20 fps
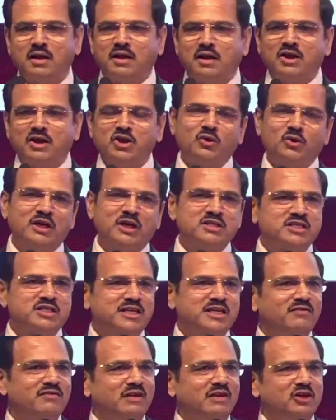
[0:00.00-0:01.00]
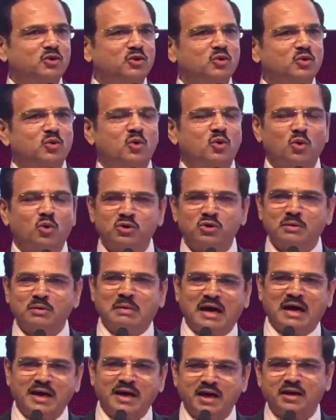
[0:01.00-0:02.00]
you can see when you go to the
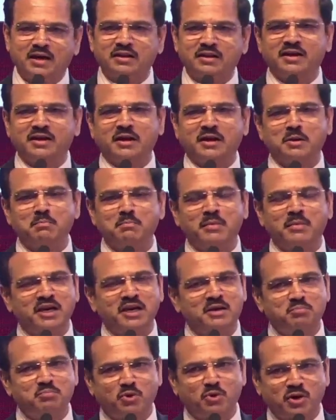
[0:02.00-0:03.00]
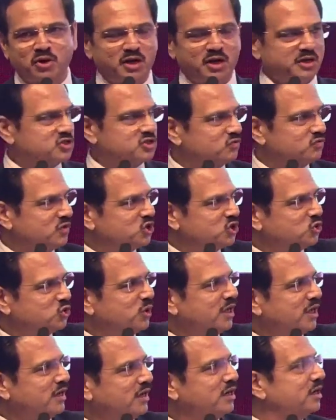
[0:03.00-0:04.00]
market, there are many products which you
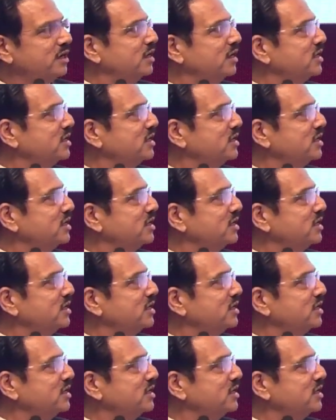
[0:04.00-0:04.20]
can